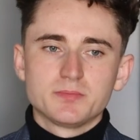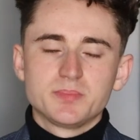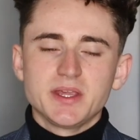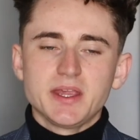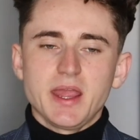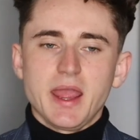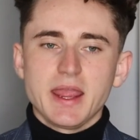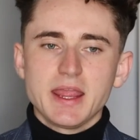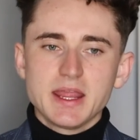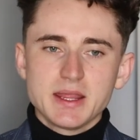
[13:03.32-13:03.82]

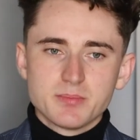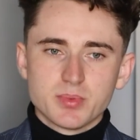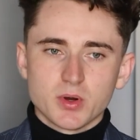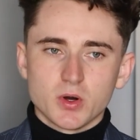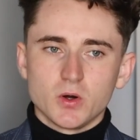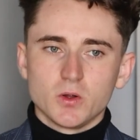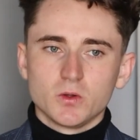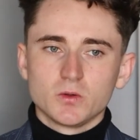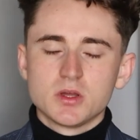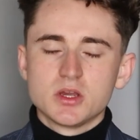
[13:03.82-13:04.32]
be
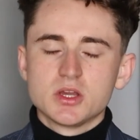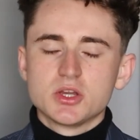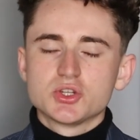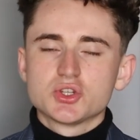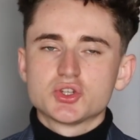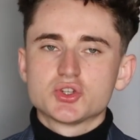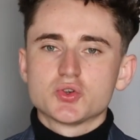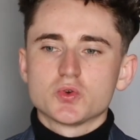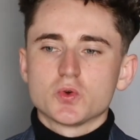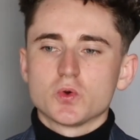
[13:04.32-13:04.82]
able
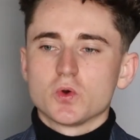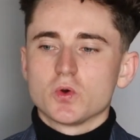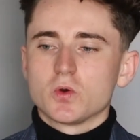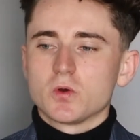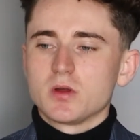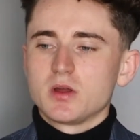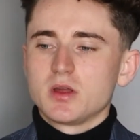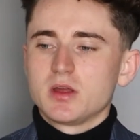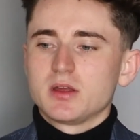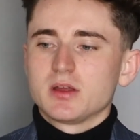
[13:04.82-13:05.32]

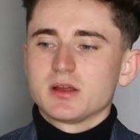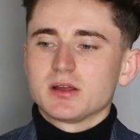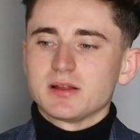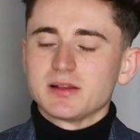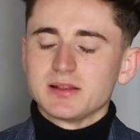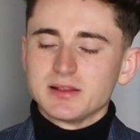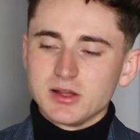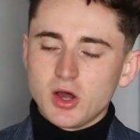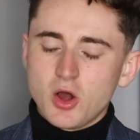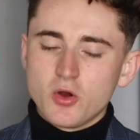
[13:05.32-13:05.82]
to
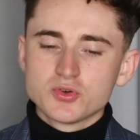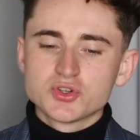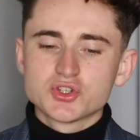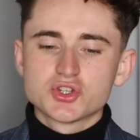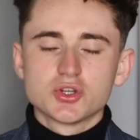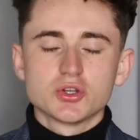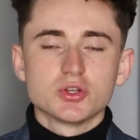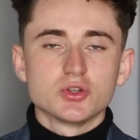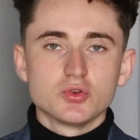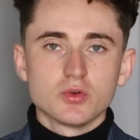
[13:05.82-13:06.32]

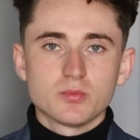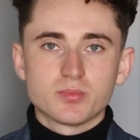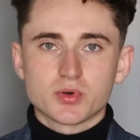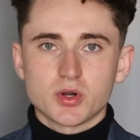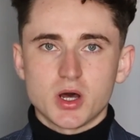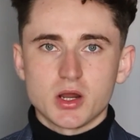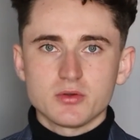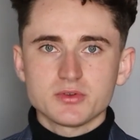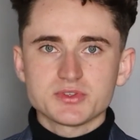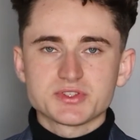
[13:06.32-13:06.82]
launch new
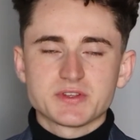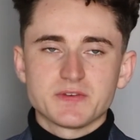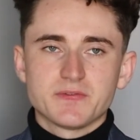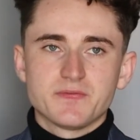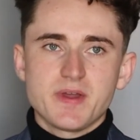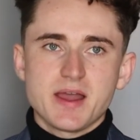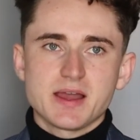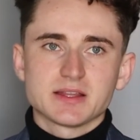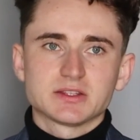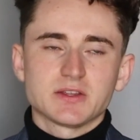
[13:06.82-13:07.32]
products
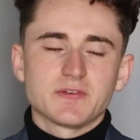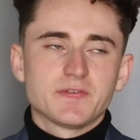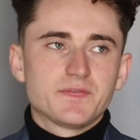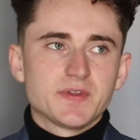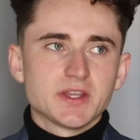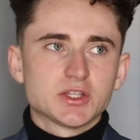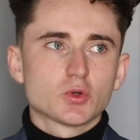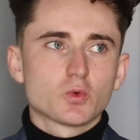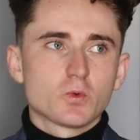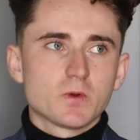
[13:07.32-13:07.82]
that
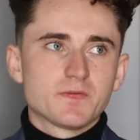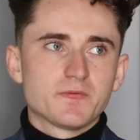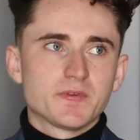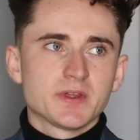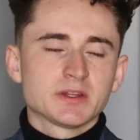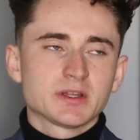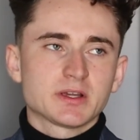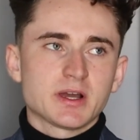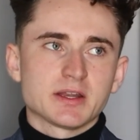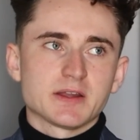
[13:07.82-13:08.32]
fit
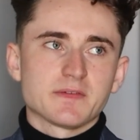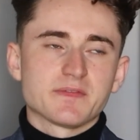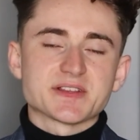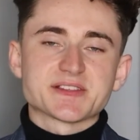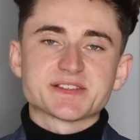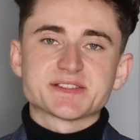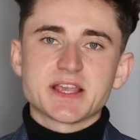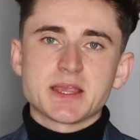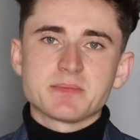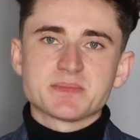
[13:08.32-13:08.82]
within kind of the
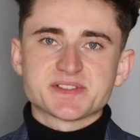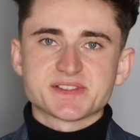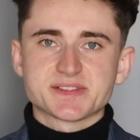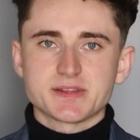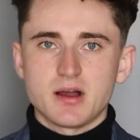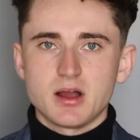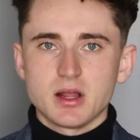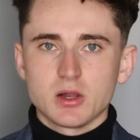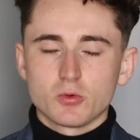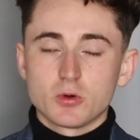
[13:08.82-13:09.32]
same
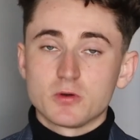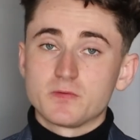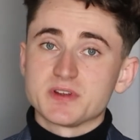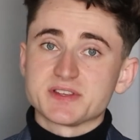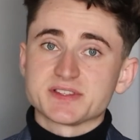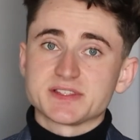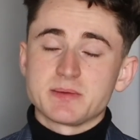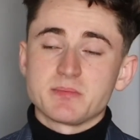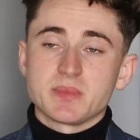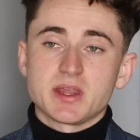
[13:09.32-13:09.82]
style or the
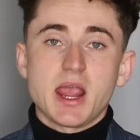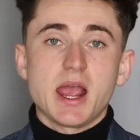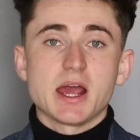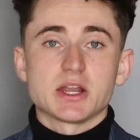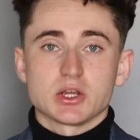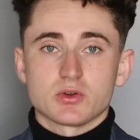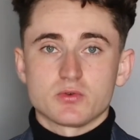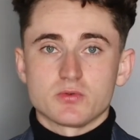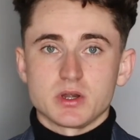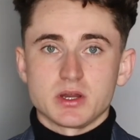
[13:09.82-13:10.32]
same
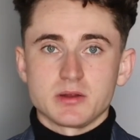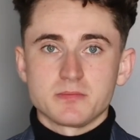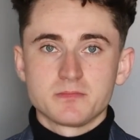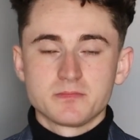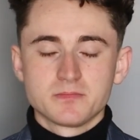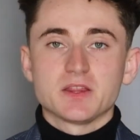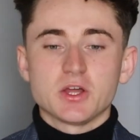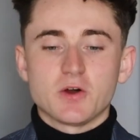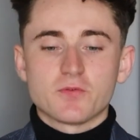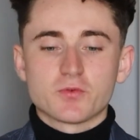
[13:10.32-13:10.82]
category.
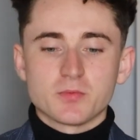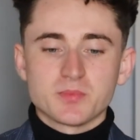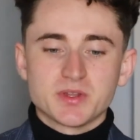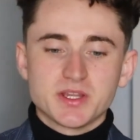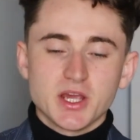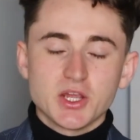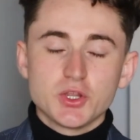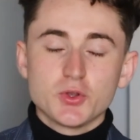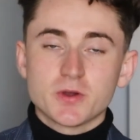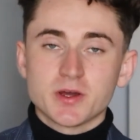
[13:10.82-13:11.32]
Now from
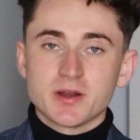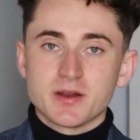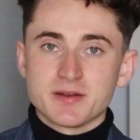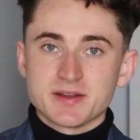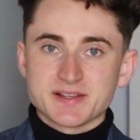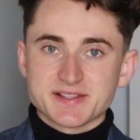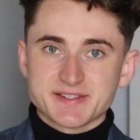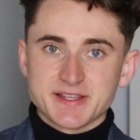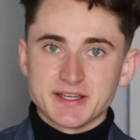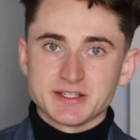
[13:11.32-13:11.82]
here you can
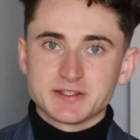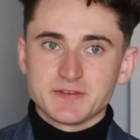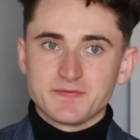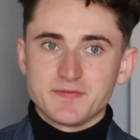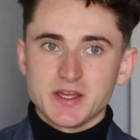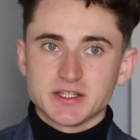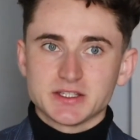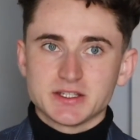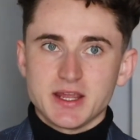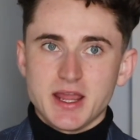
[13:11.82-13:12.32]
understand
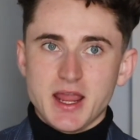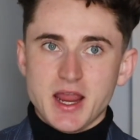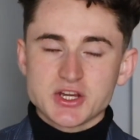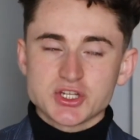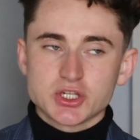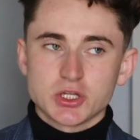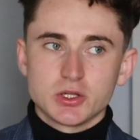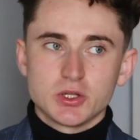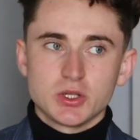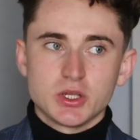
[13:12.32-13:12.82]
that
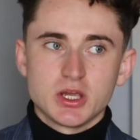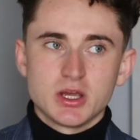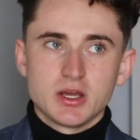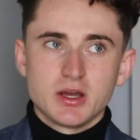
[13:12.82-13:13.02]
actually